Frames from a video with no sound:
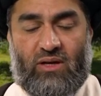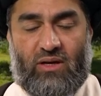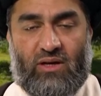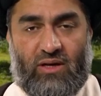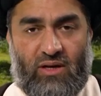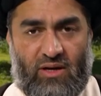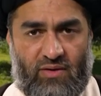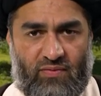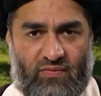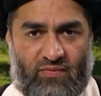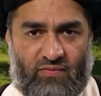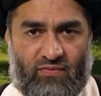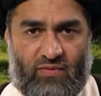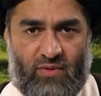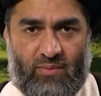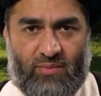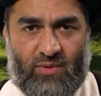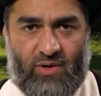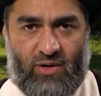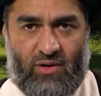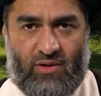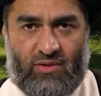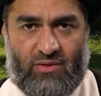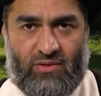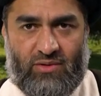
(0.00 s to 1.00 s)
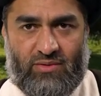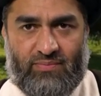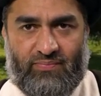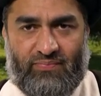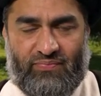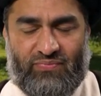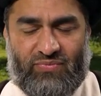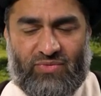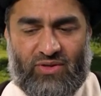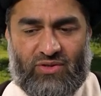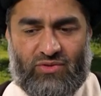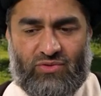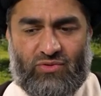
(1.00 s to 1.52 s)
gift from God.
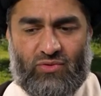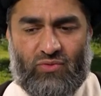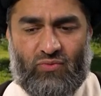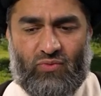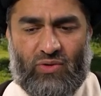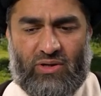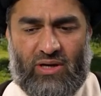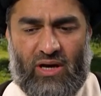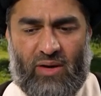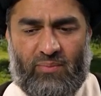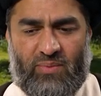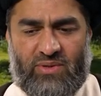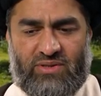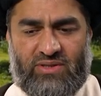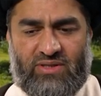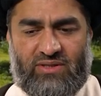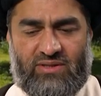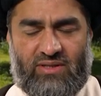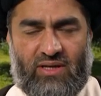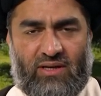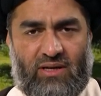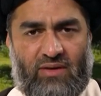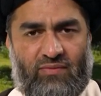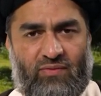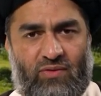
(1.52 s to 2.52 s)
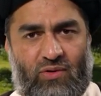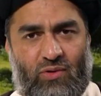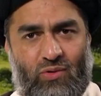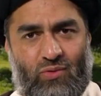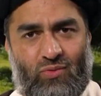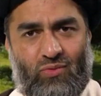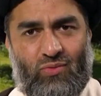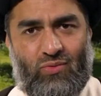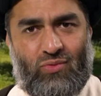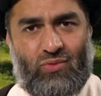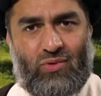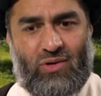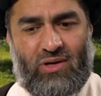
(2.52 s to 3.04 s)
So what happens is that if
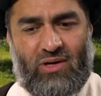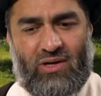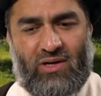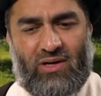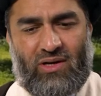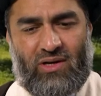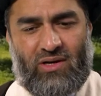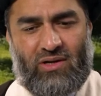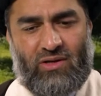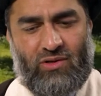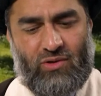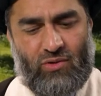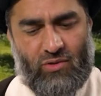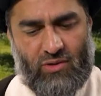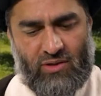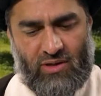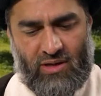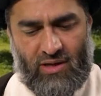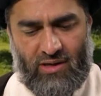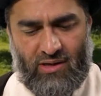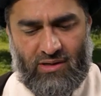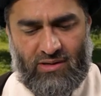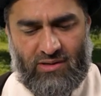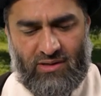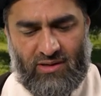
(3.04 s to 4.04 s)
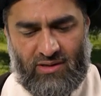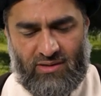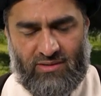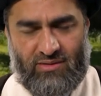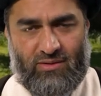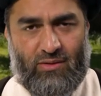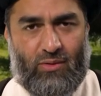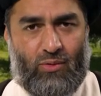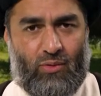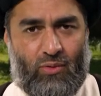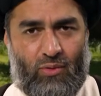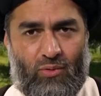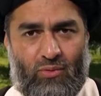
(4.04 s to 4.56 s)
you your character
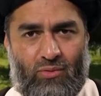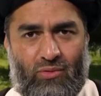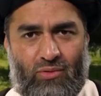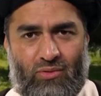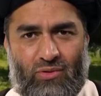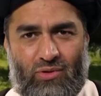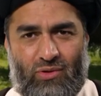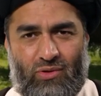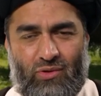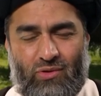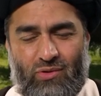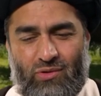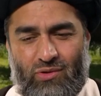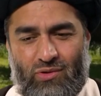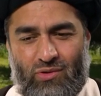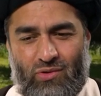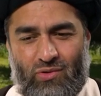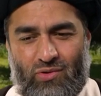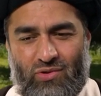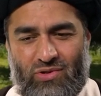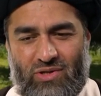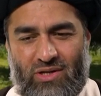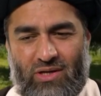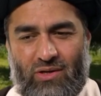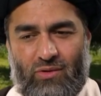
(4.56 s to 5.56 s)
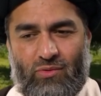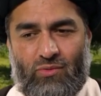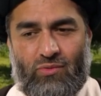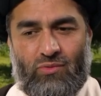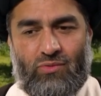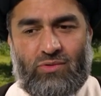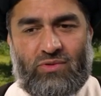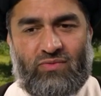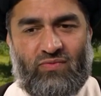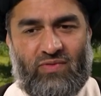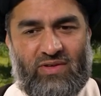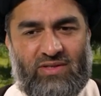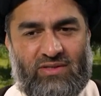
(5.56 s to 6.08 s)
is low, you usually
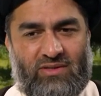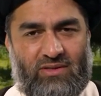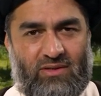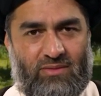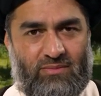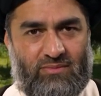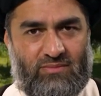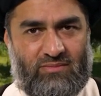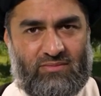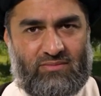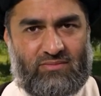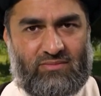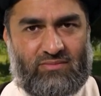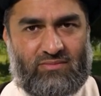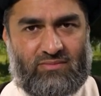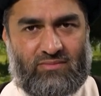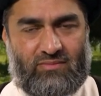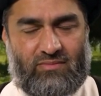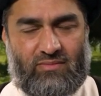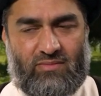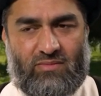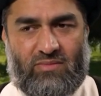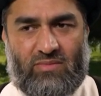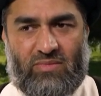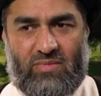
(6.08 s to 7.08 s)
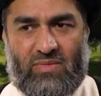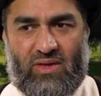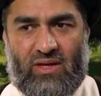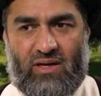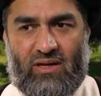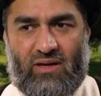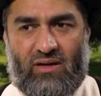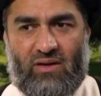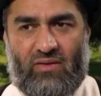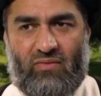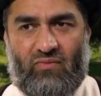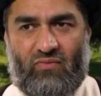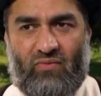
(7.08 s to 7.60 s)
lose wisdom.
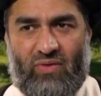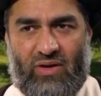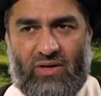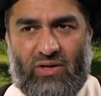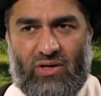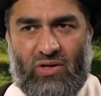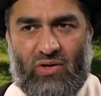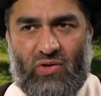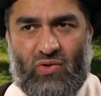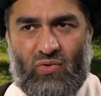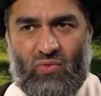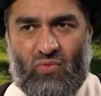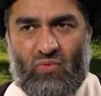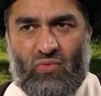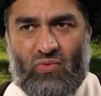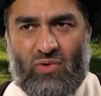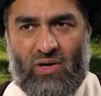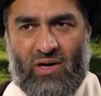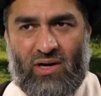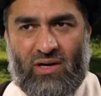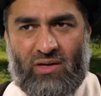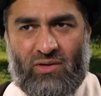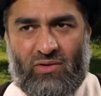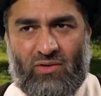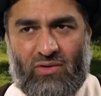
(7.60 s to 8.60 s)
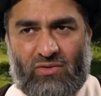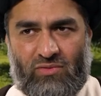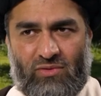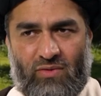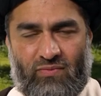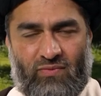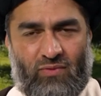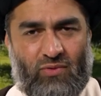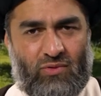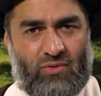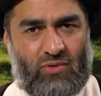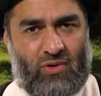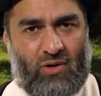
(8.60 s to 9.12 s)
When you are not
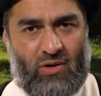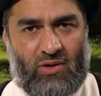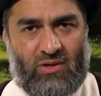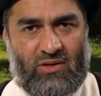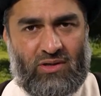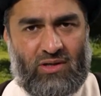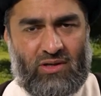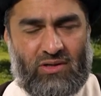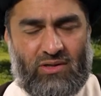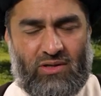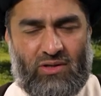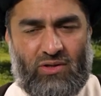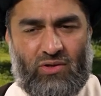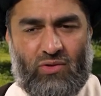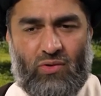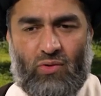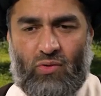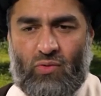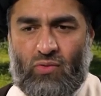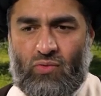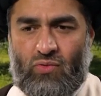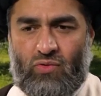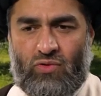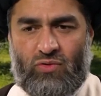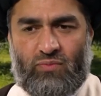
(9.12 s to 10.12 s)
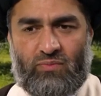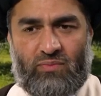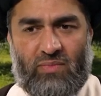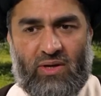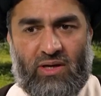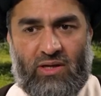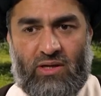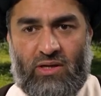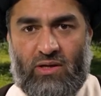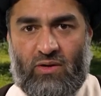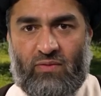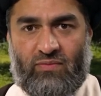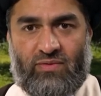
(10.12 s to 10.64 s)
of good conduct, you lose
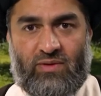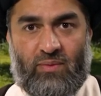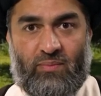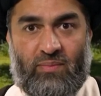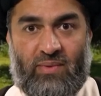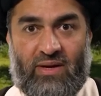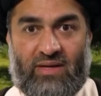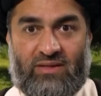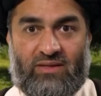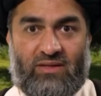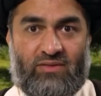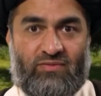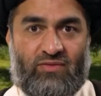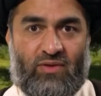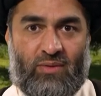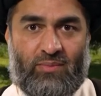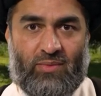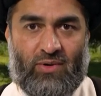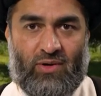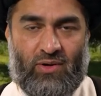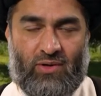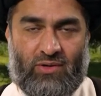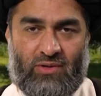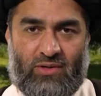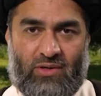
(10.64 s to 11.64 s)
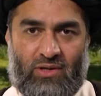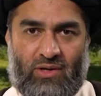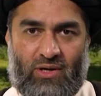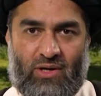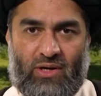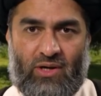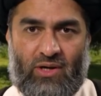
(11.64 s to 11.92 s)
many of the blessings from God.